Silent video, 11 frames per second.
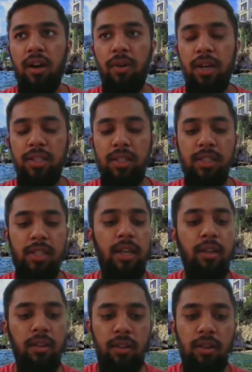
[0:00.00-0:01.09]
as I said,
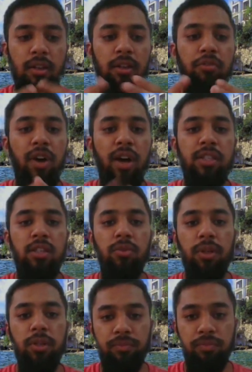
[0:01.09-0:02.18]
the faster you
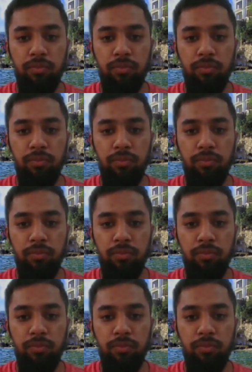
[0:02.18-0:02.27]
would